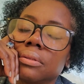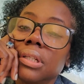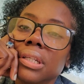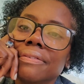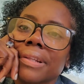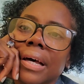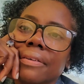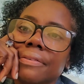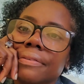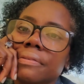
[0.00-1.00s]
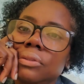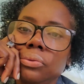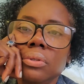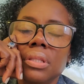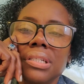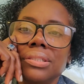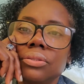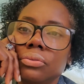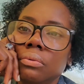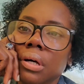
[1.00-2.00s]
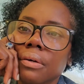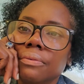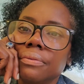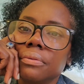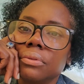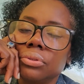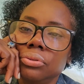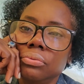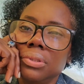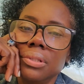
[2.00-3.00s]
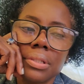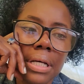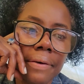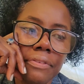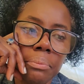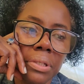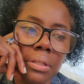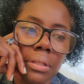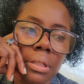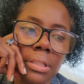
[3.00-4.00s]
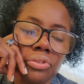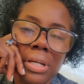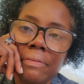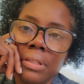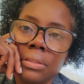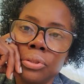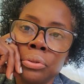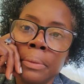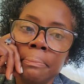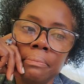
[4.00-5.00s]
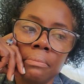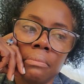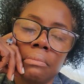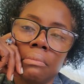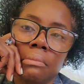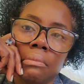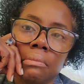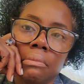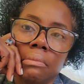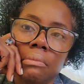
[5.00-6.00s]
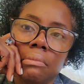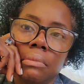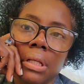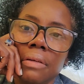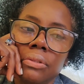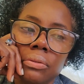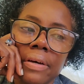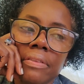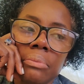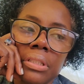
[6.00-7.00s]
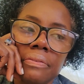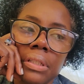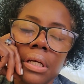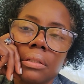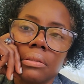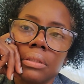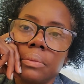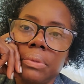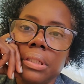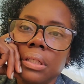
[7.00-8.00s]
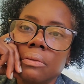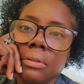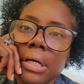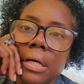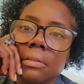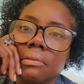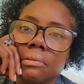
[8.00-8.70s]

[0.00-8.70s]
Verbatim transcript: to live life. Do the things that you love to do. It doesn't have to be an extravagant trip. A lot of us don't have the money for that. Let's be clear on that.